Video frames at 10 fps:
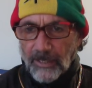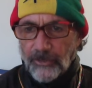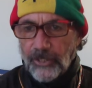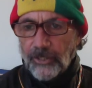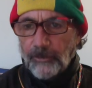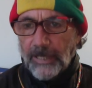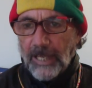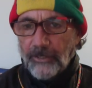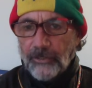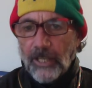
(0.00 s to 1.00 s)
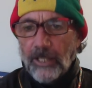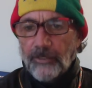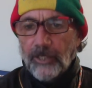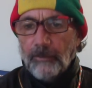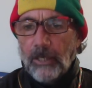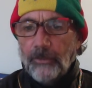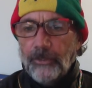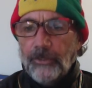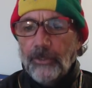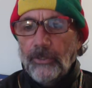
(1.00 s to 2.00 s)
Jesus began to say unto the
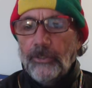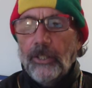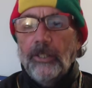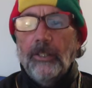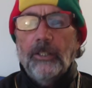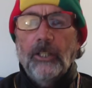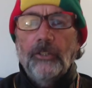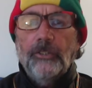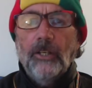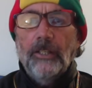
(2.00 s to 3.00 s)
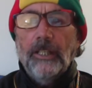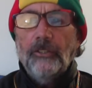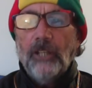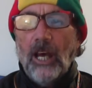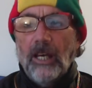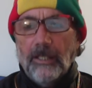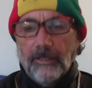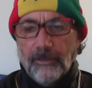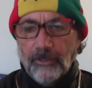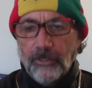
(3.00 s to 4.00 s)
multitudes concerning John,
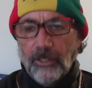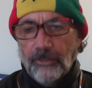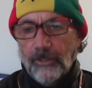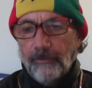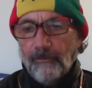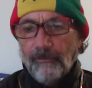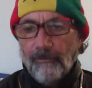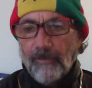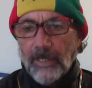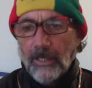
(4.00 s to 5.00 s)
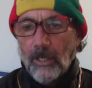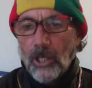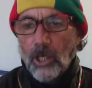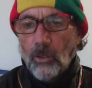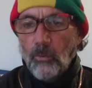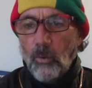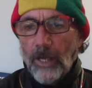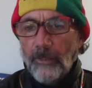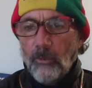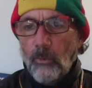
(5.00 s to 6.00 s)
his cousin,
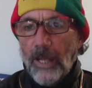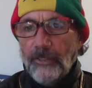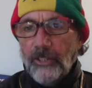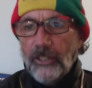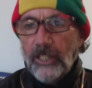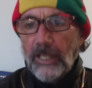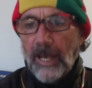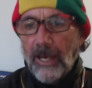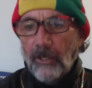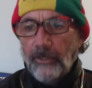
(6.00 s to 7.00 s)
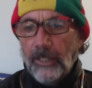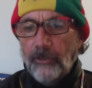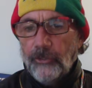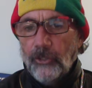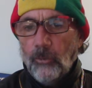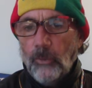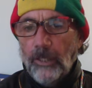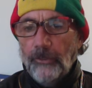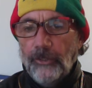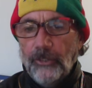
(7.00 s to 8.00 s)
what went ye out into the
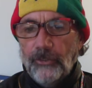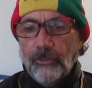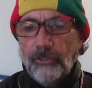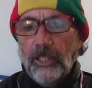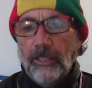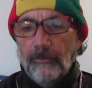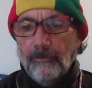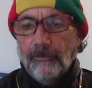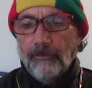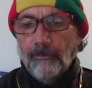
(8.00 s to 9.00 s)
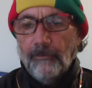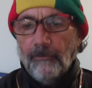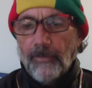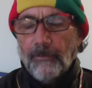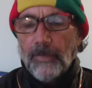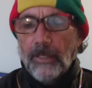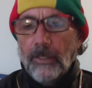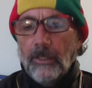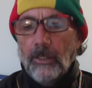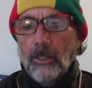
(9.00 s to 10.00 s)
wilderness to see?
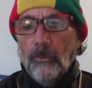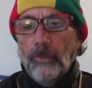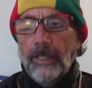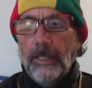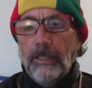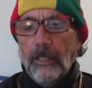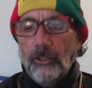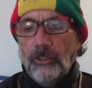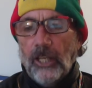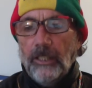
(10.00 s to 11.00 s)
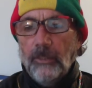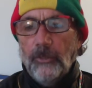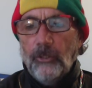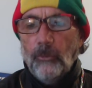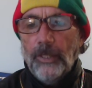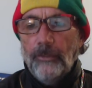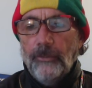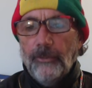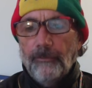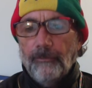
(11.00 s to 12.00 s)
A reed shaken with the wind?